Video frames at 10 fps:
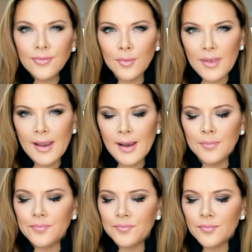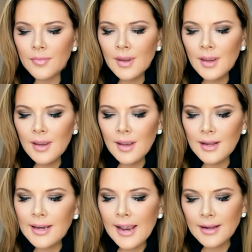from that,
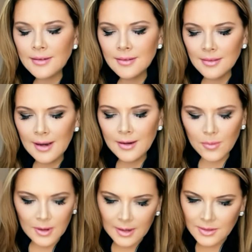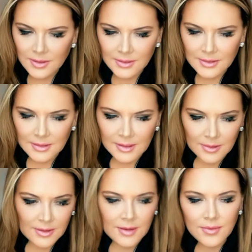and again, like, we're going to just, you
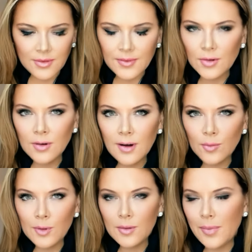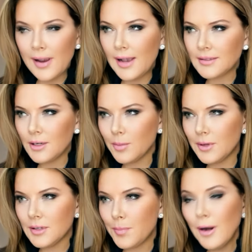know, give the federal government a pass here
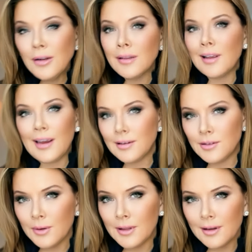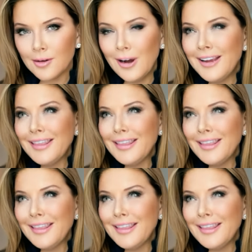because apparently they can't do anything.